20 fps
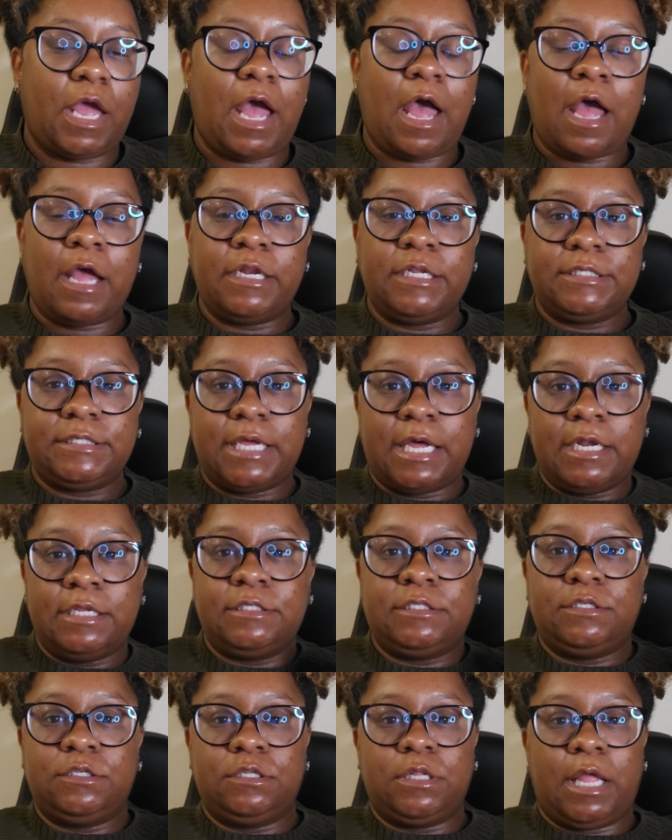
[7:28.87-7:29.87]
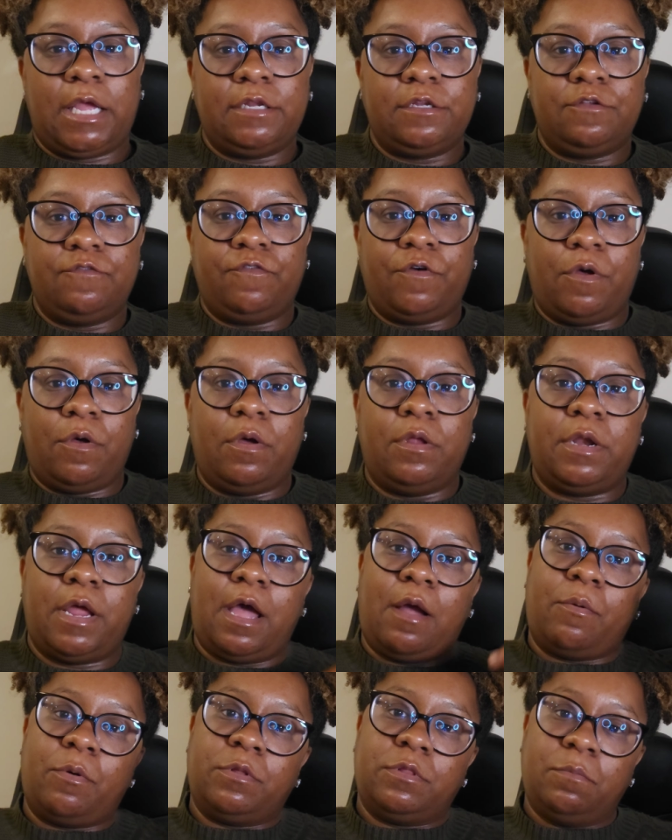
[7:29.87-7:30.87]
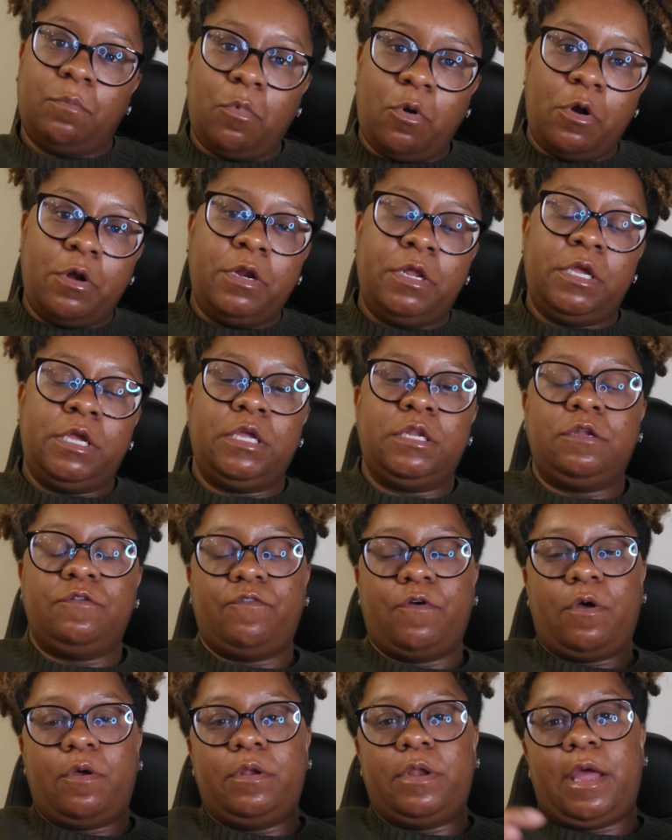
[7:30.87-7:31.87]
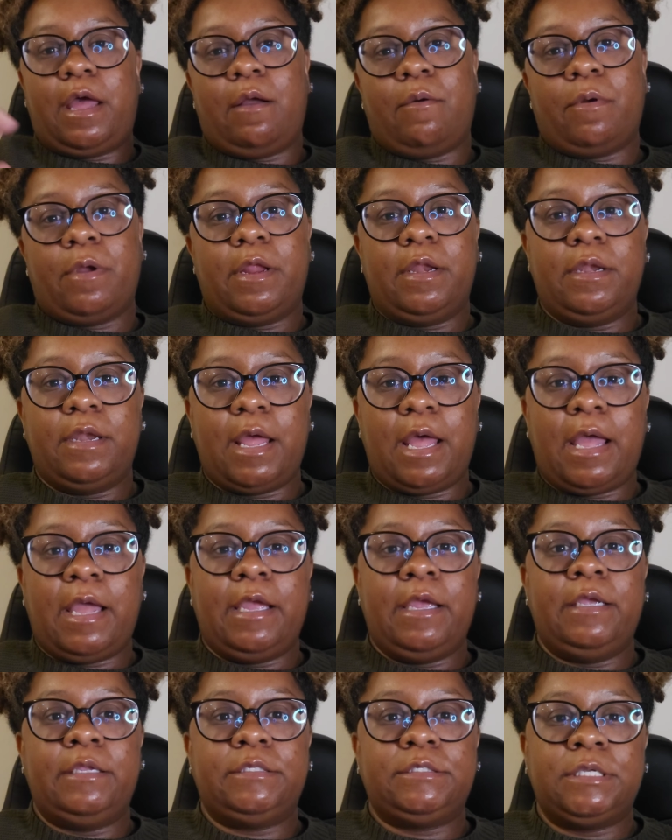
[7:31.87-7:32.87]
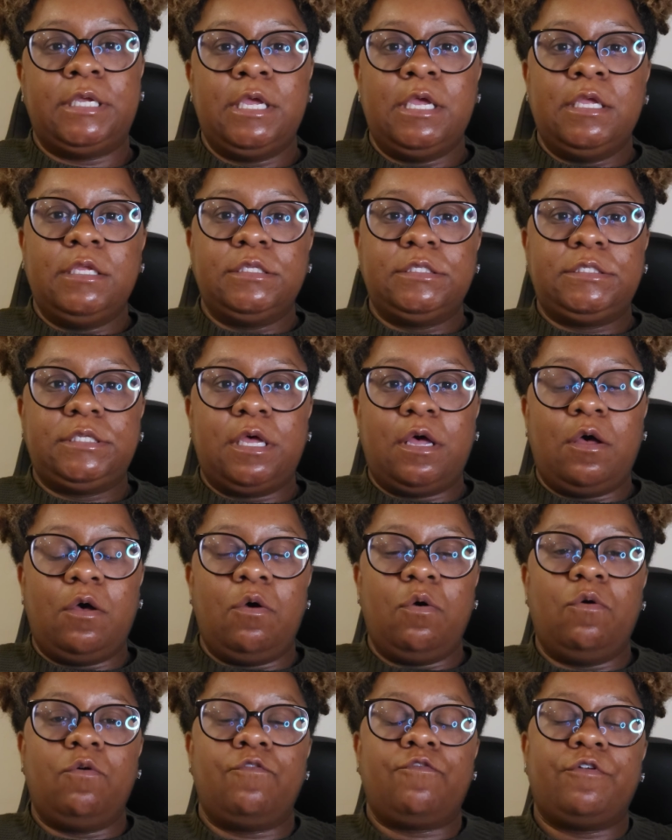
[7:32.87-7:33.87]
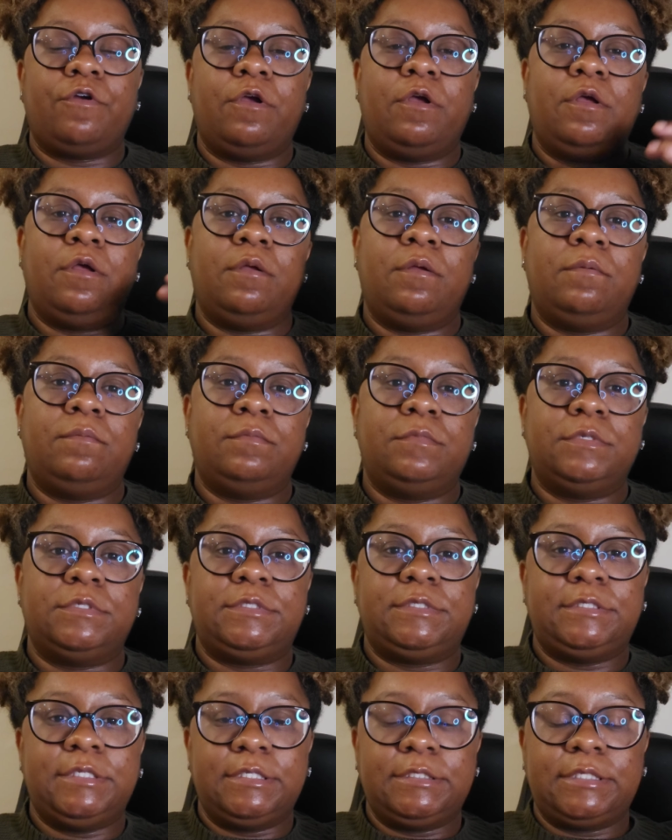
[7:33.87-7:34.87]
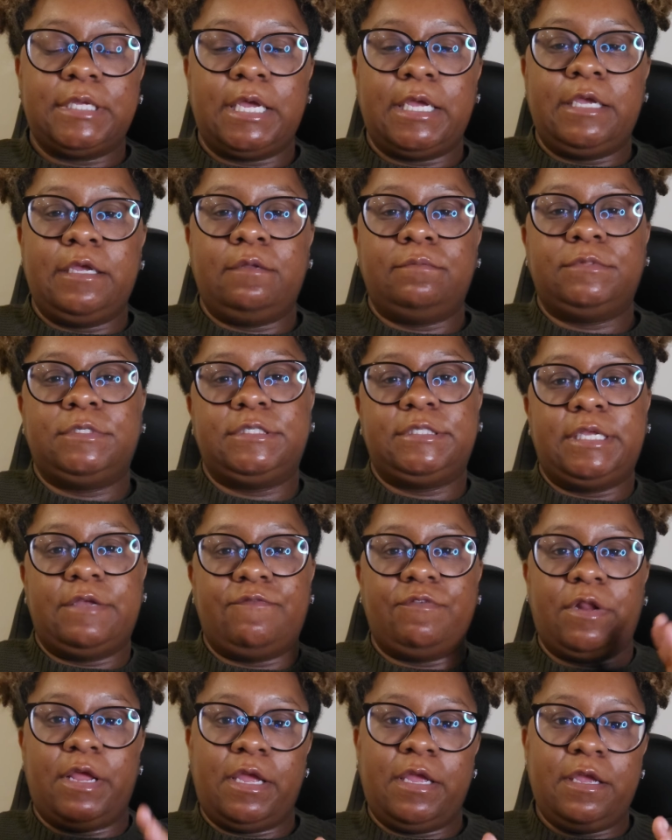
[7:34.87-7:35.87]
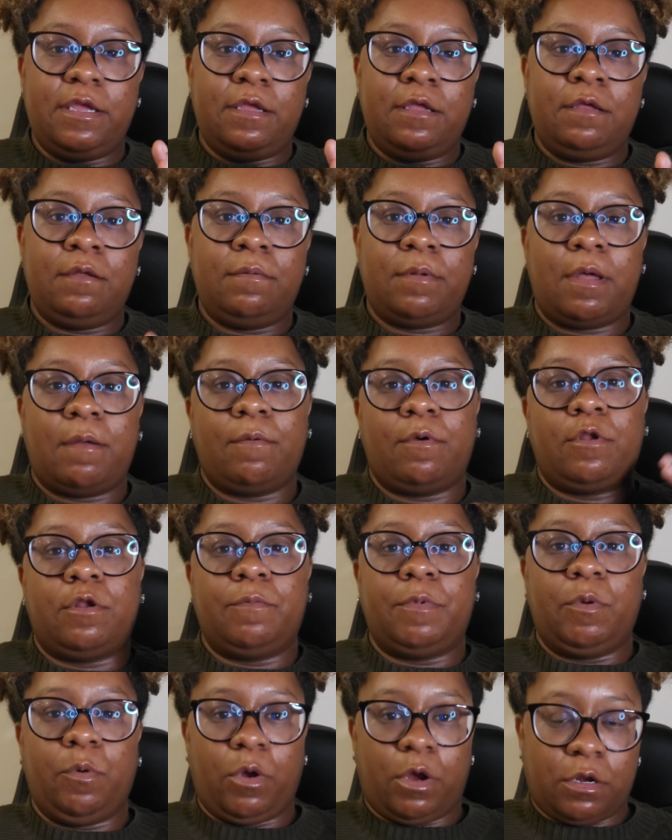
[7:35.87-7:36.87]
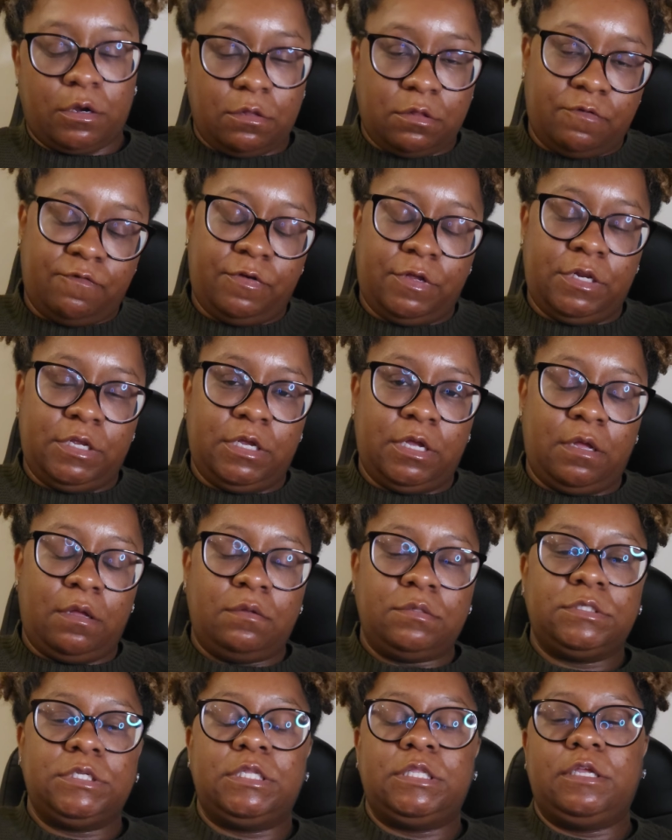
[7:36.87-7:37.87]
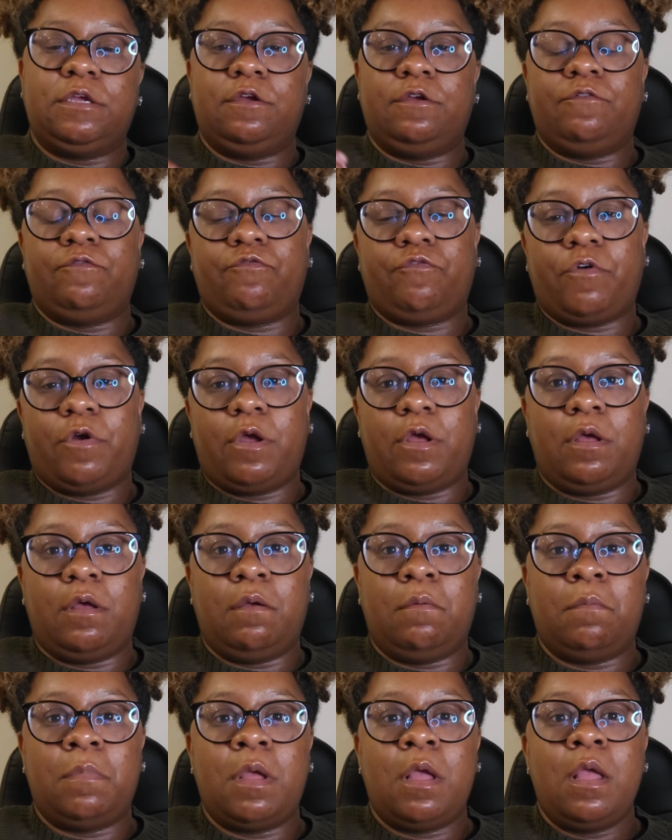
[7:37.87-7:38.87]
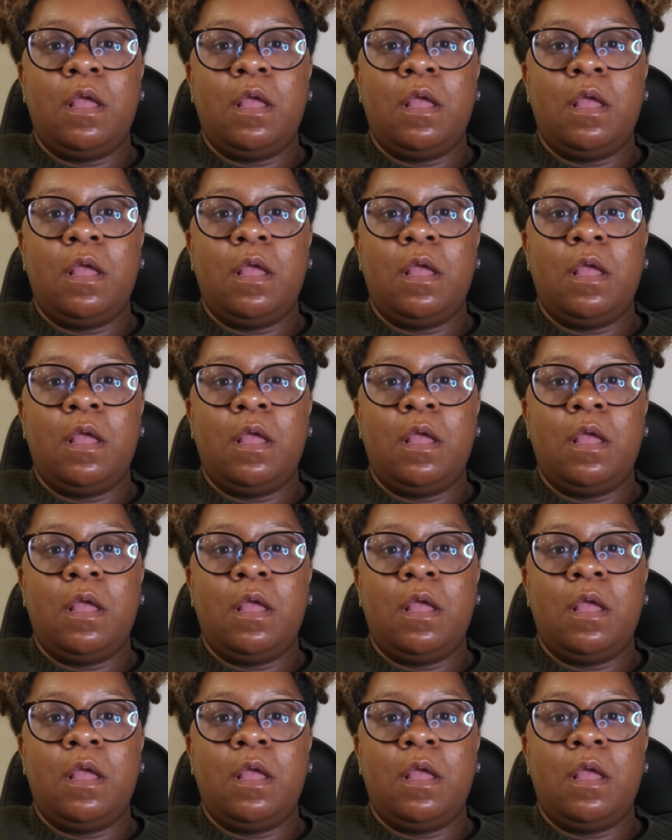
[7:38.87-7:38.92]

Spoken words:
I decided to like devote an hour in the morning and devote an hour at night. So from 6 a.m. to 7 a.m. I'm going to be working on the videos, and then from